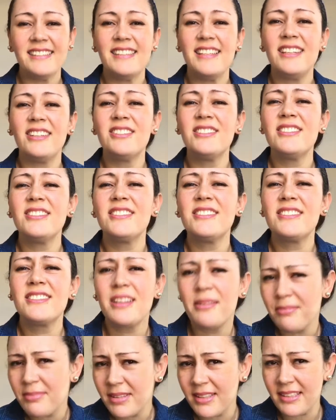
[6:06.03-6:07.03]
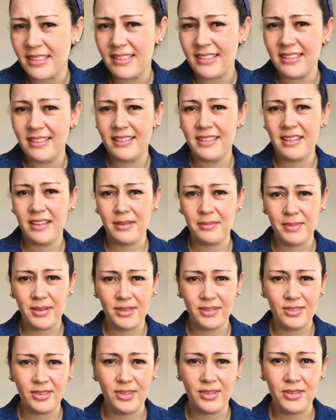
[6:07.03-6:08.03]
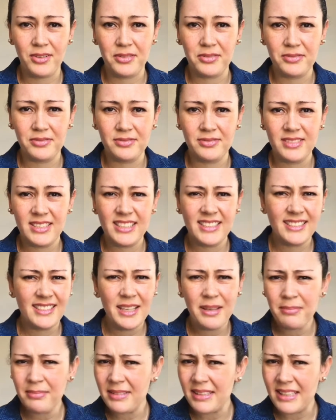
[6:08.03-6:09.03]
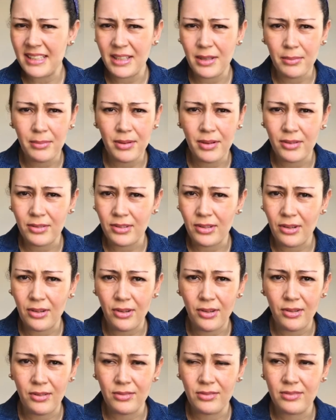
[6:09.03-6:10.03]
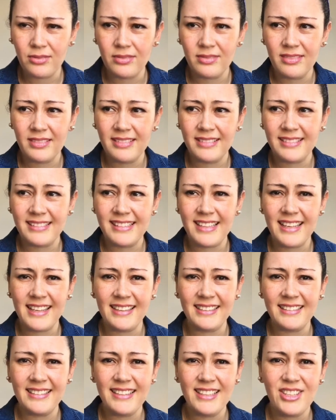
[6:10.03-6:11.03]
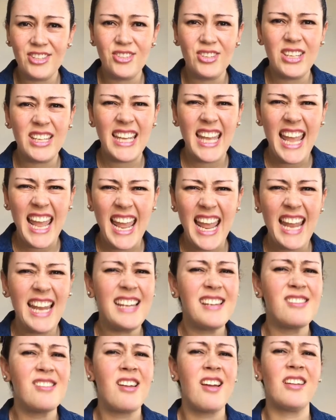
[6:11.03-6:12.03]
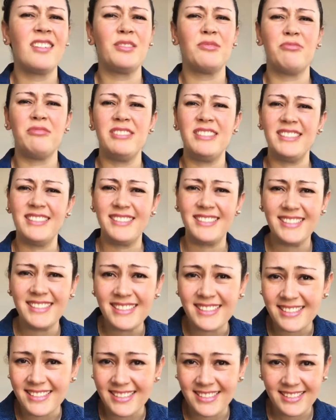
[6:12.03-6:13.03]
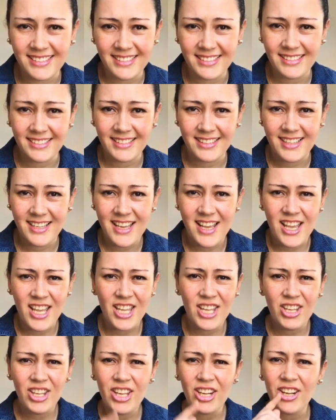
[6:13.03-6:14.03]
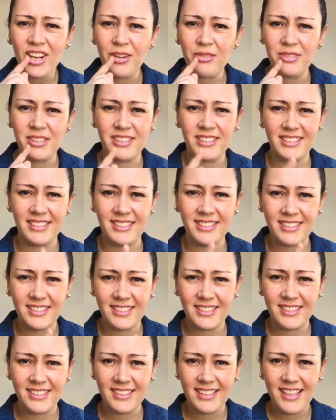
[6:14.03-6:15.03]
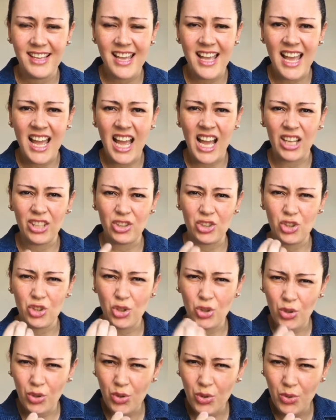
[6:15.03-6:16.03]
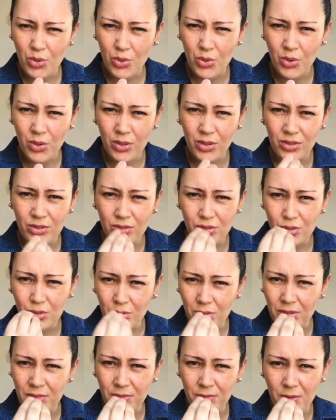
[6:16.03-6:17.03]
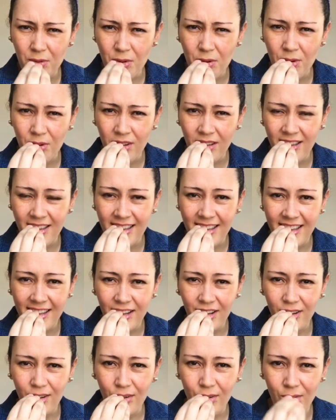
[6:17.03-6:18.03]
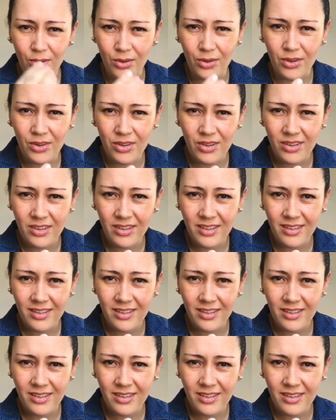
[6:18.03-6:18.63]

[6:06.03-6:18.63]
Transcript: There is something about love, something about love that you cannot resist. You cannot resist a true, truthful look